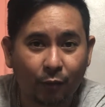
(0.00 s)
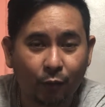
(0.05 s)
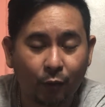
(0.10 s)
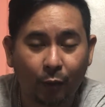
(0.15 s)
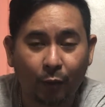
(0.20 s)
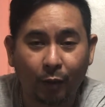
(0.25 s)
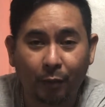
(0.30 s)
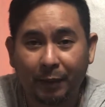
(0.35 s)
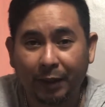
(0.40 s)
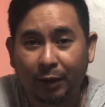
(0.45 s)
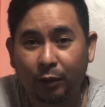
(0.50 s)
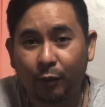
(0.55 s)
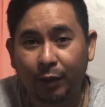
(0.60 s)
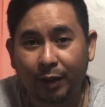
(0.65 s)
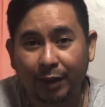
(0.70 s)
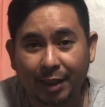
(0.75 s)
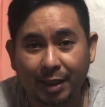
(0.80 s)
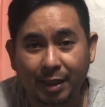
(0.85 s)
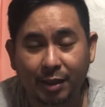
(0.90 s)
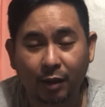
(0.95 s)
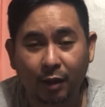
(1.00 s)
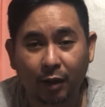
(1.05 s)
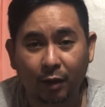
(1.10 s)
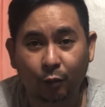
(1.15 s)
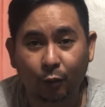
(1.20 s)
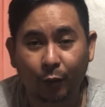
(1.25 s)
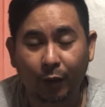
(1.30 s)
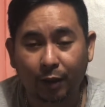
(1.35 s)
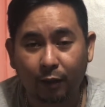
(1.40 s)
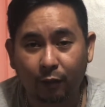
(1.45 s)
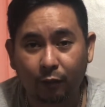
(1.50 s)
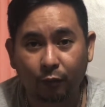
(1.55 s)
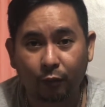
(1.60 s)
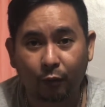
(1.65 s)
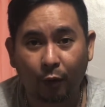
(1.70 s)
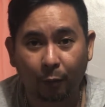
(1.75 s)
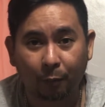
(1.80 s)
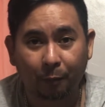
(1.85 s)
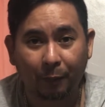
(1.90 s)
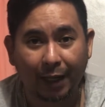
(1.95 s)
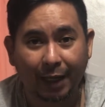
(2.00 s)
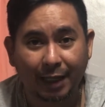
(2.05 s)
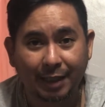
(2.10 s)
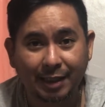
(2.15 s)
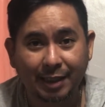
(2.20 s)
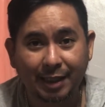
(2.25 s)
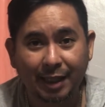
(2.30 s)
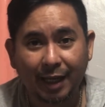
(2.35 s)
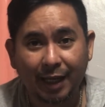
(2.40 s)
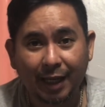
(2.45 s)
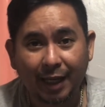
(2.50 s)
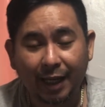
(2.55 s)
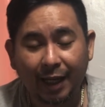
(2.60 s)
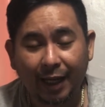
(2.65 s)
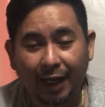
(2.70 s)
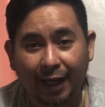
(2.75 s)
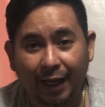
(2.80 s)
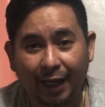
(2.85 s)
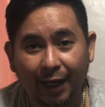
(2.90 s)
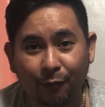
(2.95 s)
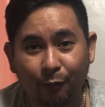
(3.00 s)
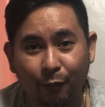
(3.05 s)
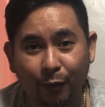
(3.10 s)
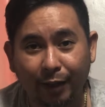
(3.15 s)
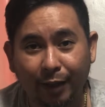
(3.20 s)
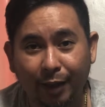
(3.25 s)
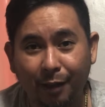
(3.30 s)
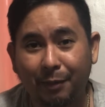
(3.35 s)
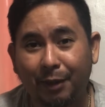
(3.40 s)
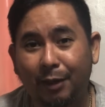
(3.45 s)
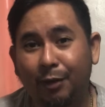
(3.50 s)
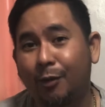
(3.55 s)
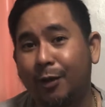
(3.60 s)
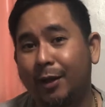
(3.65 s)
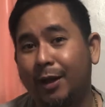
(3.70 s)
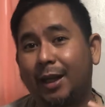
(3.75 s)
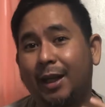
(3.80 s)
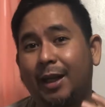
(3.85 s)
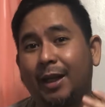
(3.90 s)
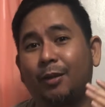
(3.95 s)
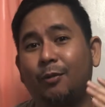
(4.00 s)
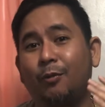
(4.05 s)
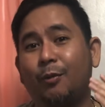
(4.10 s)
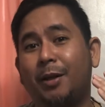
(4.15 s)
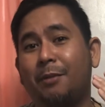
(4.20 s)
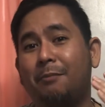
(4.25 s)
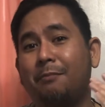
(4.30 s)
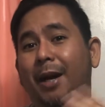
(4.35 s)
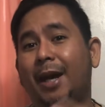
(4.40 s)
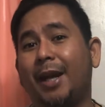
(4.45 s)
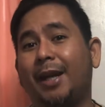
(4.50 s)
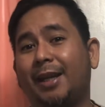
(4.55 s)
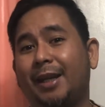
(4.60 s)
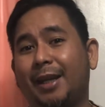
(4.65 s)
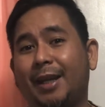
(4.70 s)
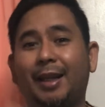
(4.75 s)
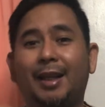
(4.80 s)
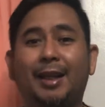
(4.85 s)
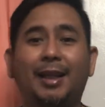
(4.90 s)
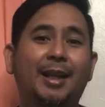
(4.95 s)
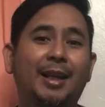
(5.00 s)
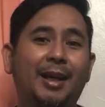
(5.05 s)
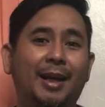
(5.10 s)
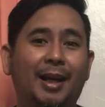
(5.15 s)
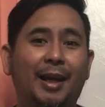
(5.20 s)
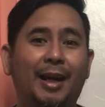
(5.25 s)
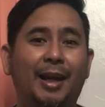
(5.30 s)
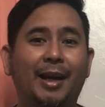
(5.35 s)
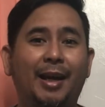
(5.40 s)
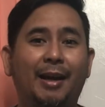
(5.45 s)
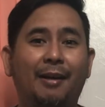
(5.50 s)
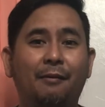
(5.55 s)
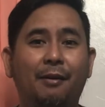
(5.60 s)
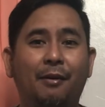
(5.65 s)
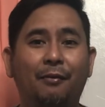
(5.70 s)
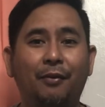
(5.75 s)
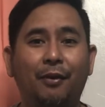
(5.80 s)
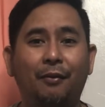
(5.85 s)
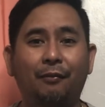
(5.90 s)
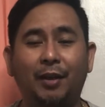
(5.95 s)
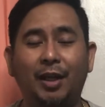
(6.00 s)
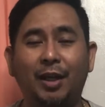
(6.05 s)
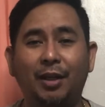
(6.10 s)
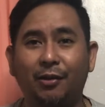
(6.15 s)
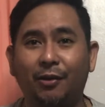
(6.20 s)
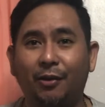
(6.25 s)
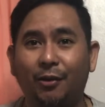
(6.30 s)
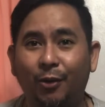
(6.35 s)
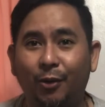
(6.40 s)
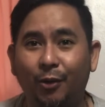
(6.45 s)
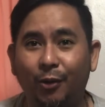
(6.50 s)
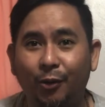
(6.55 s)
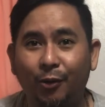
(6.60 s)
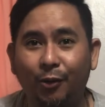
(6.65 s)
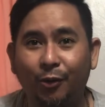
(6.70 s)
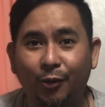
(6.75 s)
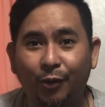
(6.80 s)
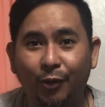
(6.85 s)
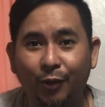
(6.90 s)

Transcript: We will be doing this quick role plays, and we're gonna be doing it with my kid. I have a 15-year-old